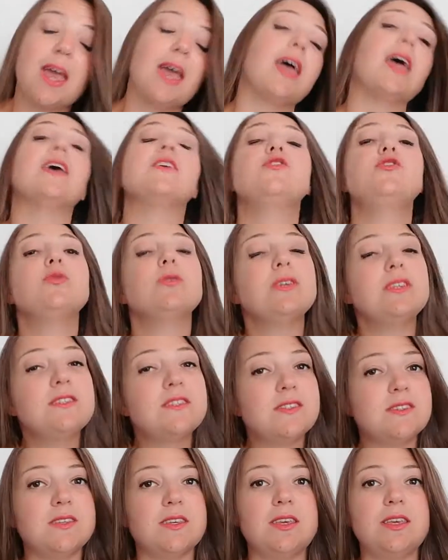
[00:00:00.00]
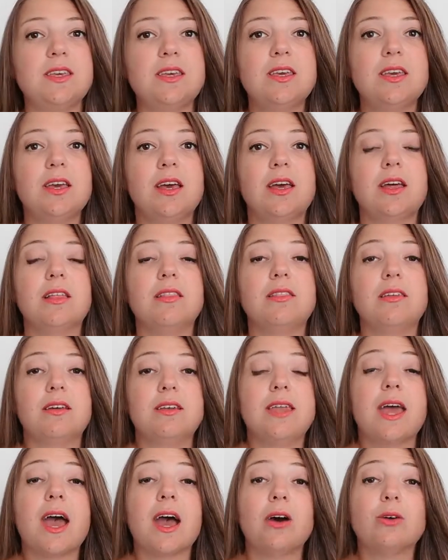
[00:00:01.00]
As you can see, the
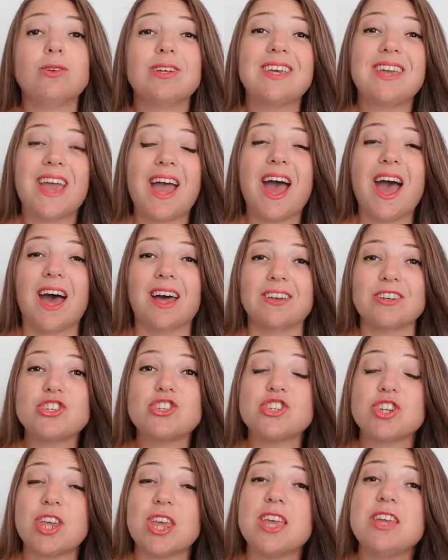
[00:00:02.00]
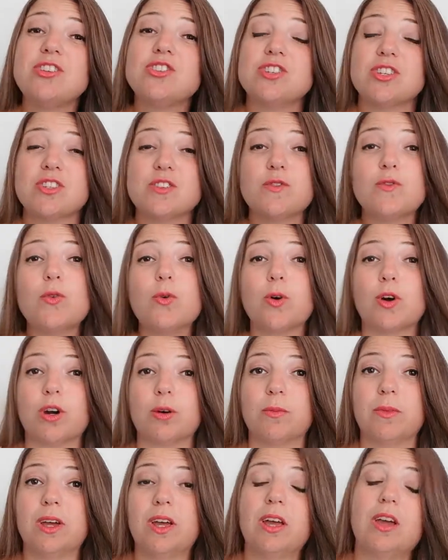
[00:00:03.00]
noun cat changed its
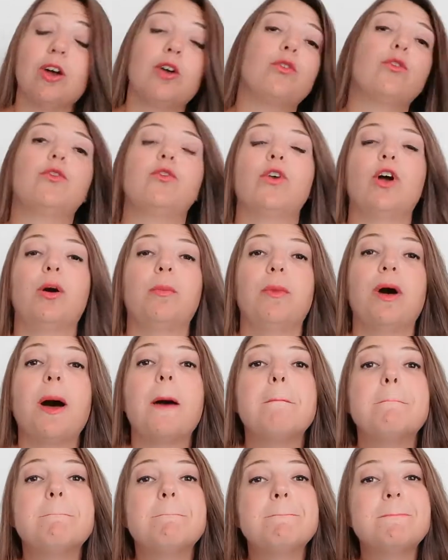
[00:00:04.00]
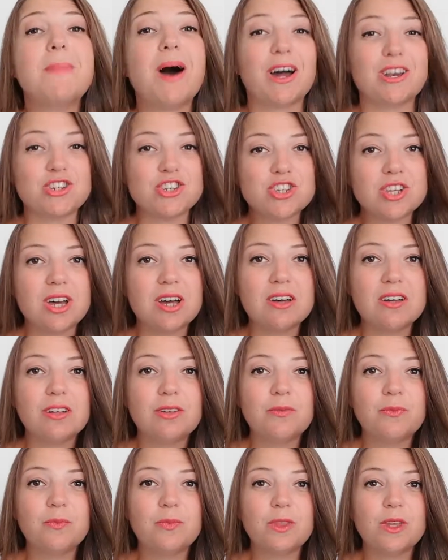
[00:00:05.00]
form from mačka
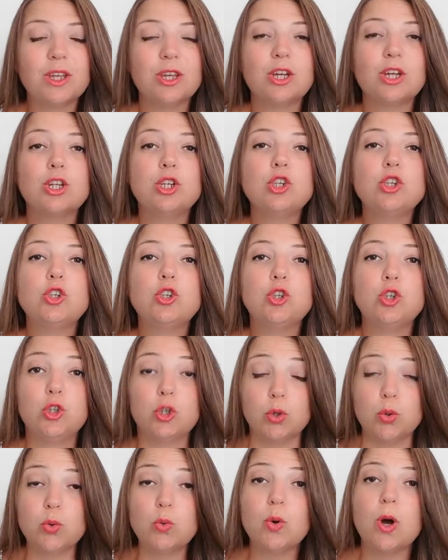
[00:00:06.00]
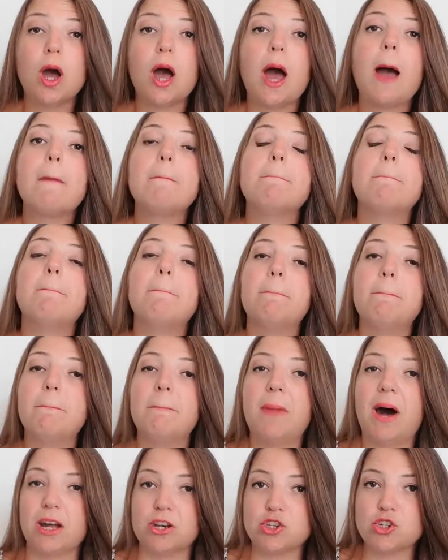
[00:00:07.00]
to
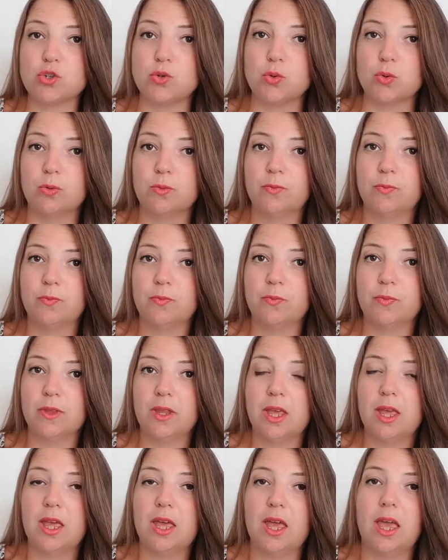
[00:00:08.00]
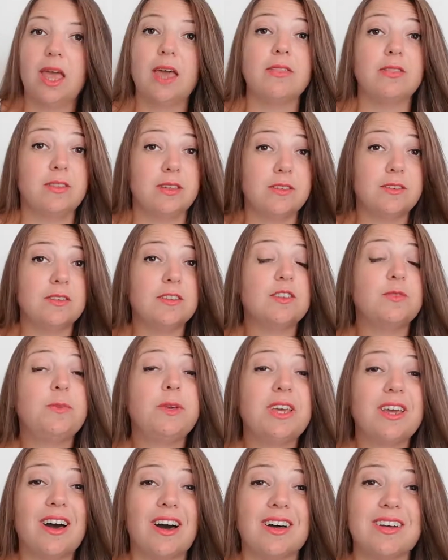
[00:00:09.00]
mačku. And this is
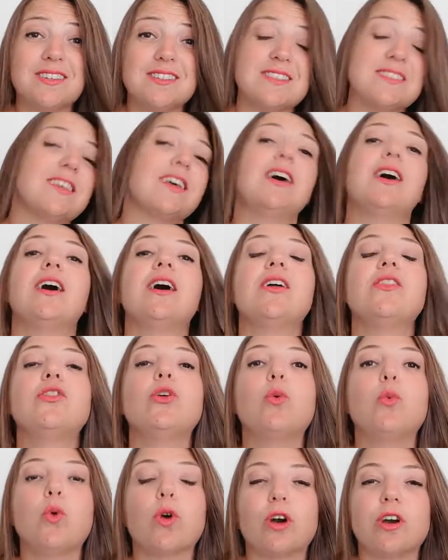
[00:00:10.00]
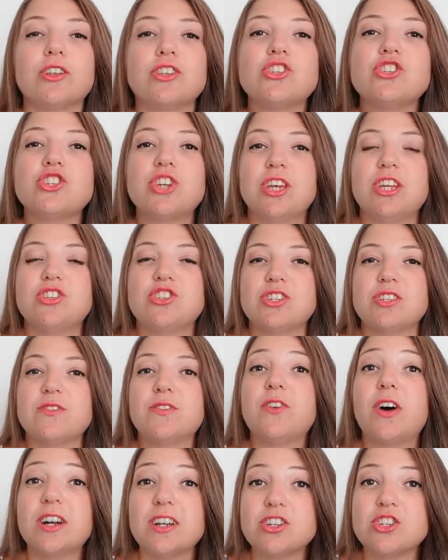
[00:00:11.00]
because the word changed its
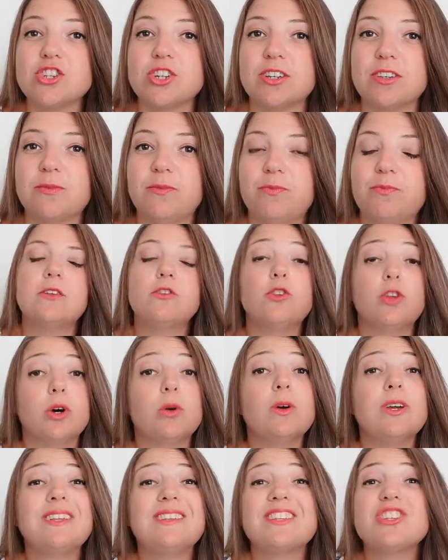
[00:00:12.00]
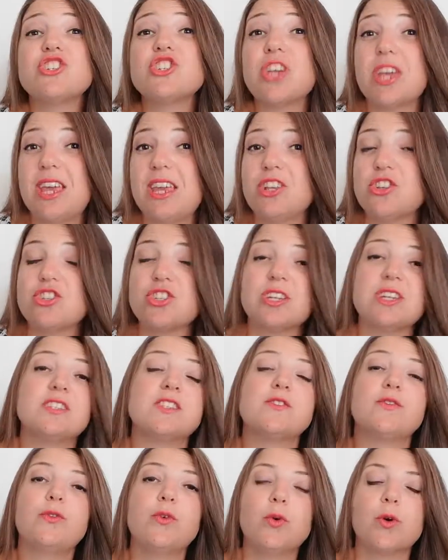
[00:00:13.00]
function. So it changed its
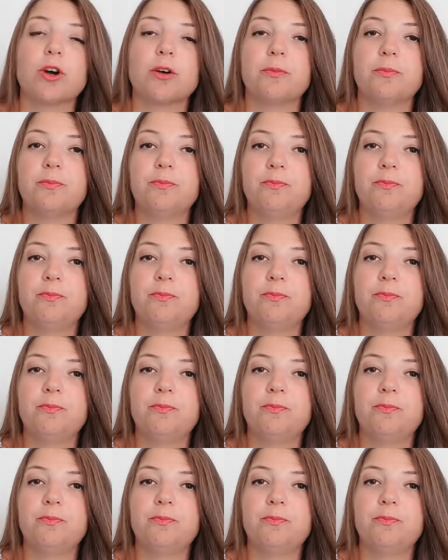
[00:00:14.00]
form.